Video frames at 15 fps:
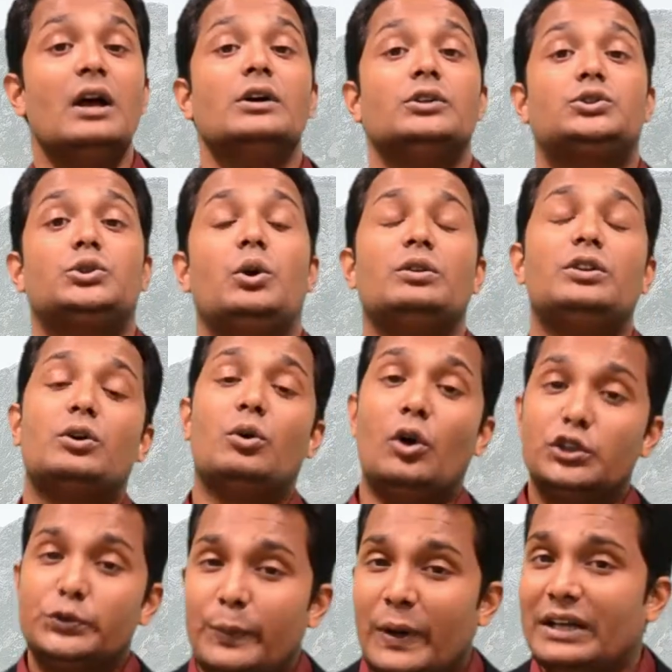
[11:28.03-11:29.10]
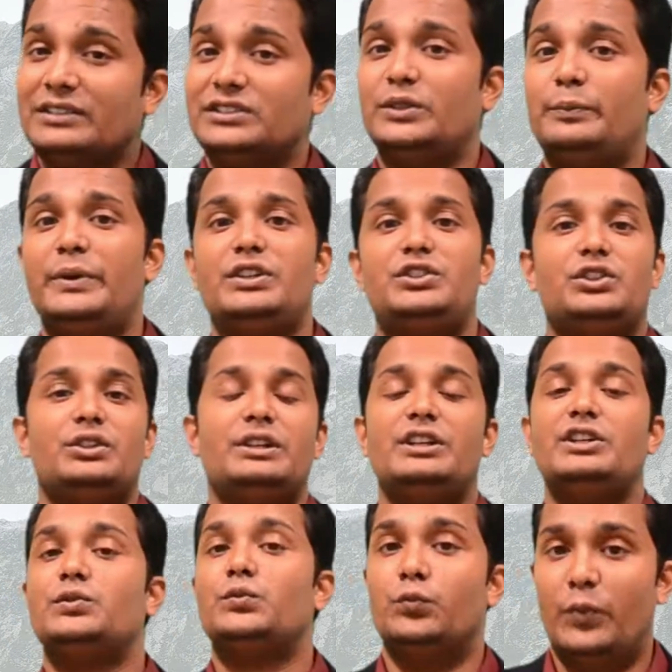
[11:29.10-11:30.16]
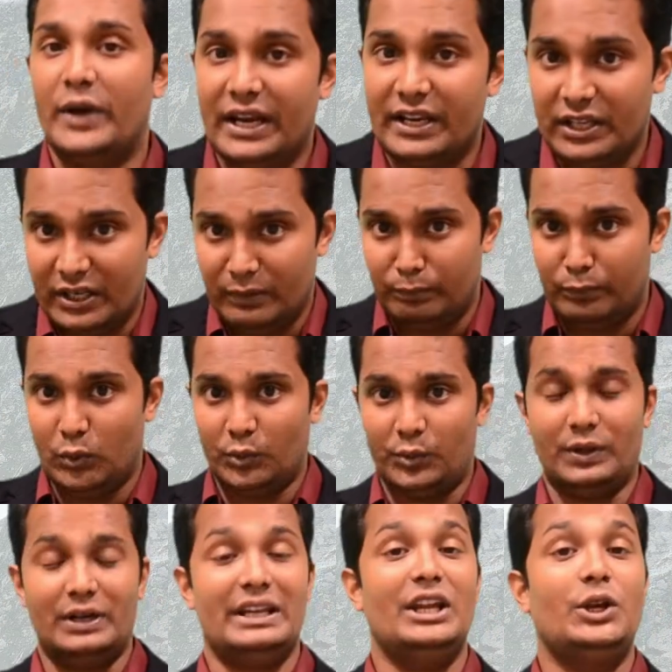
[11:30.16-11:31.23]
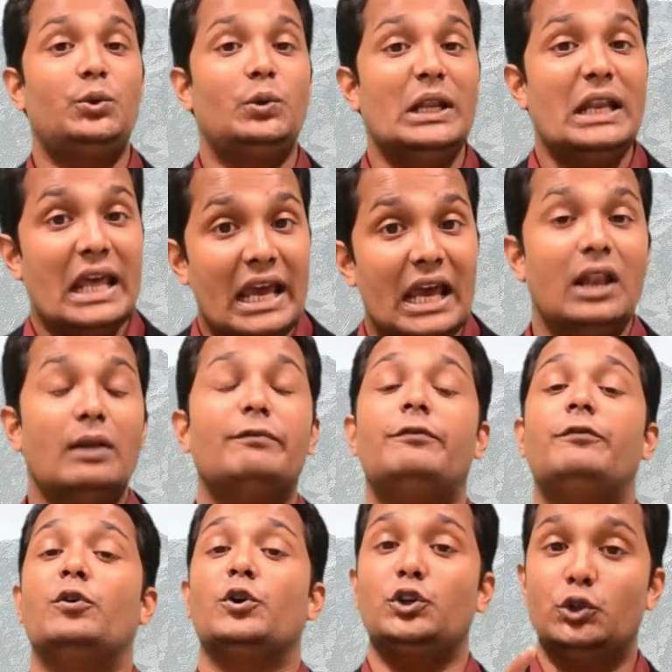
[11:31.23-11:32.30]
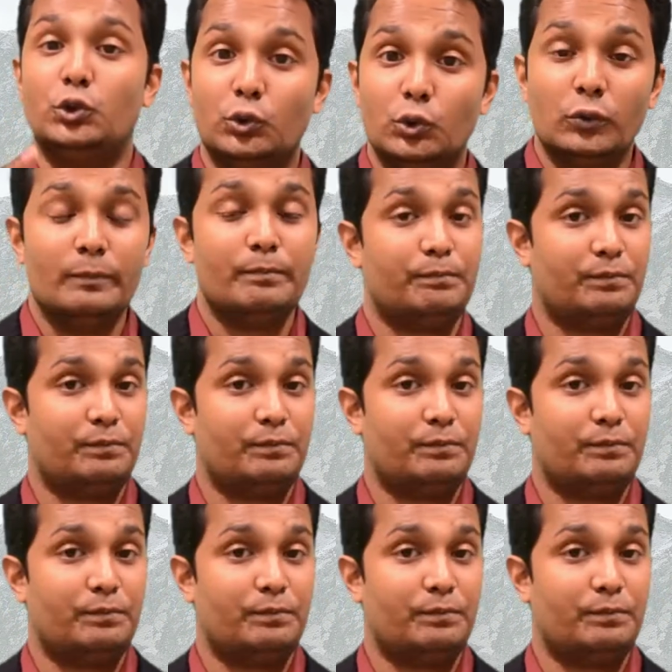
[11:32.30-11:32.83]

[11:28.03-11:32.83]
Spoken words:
So the course participation is very important. It will help for you